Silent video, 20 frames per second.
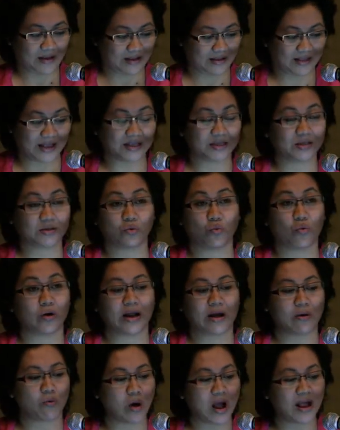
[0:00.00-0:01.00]
That's what
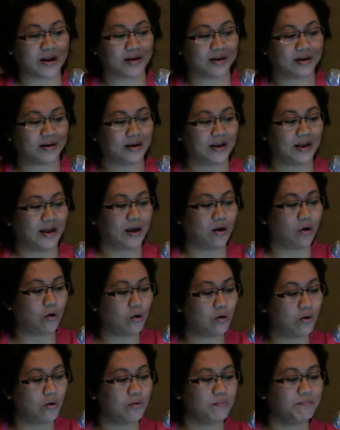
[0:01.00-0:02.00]
I want.
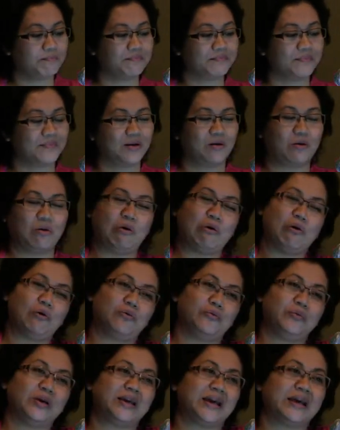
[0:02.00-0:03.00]
Or
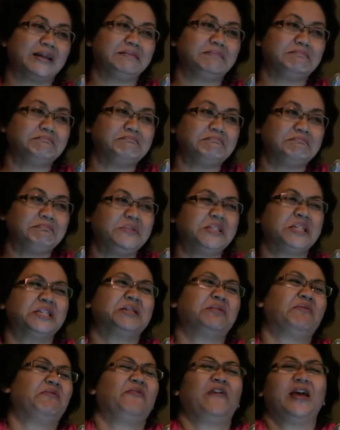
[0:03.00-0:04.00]
we can
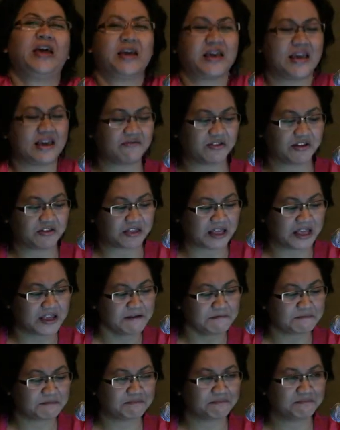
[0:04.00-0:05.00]
just fake everything,